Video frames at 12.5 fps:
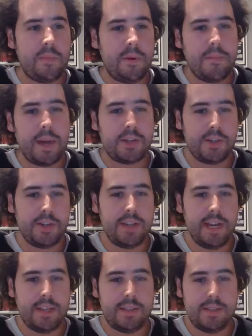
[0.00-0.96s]
Metroid
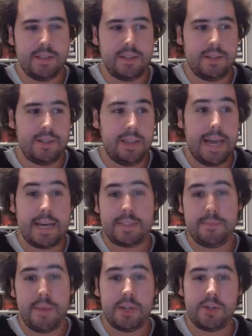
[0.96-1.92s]
that the
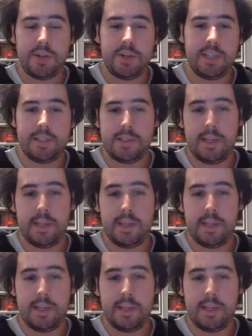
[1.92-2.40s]
last Metroid is